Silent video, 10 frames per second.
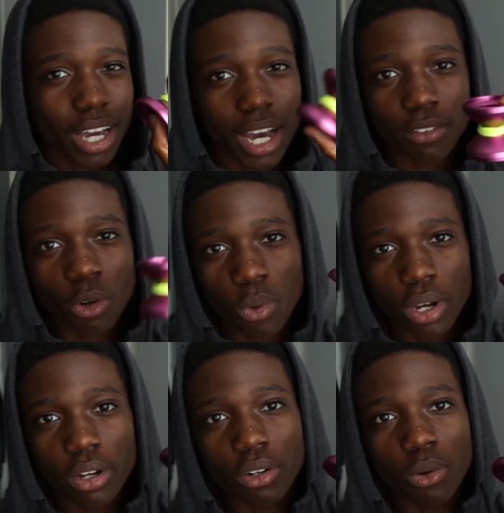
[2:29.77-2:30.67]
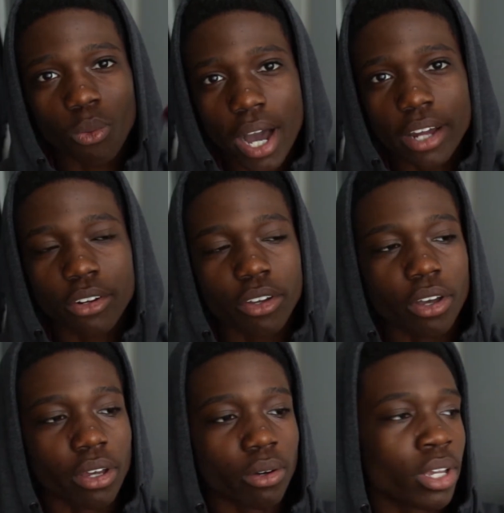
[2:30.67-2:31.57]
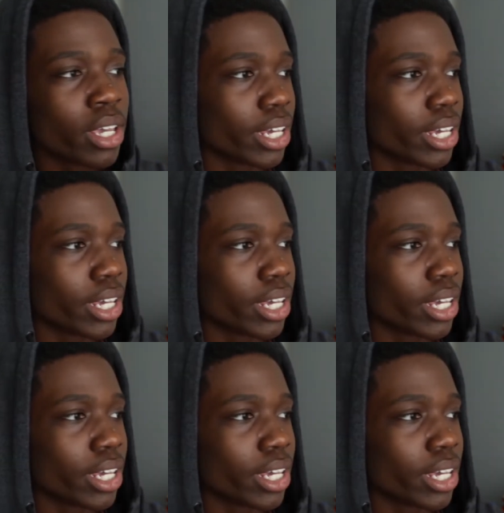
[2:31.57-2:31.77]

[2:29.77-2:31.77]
kind of a weirder, wider yo-yo.